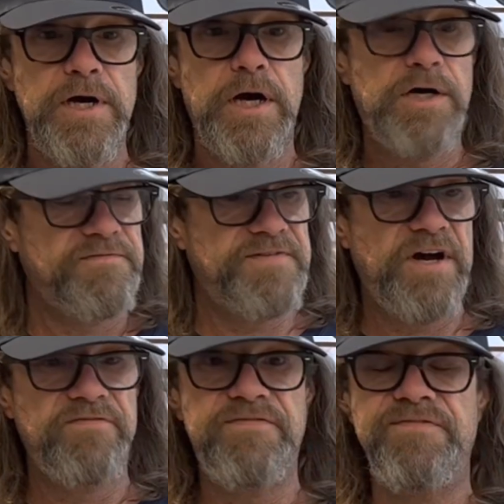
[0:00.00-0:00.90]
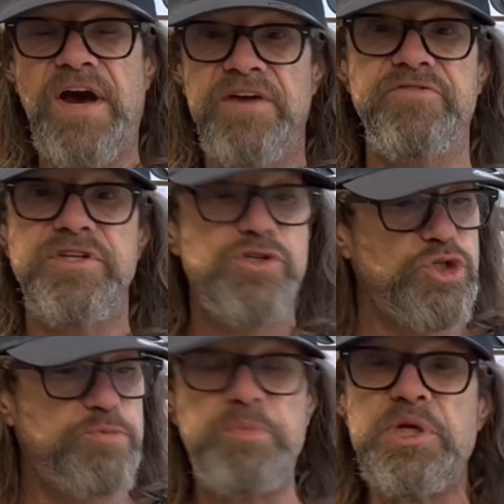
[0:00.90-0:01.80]
5-inch
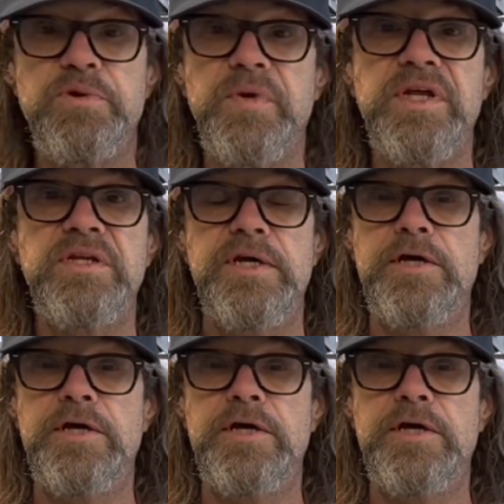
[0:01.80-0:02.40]
spearing.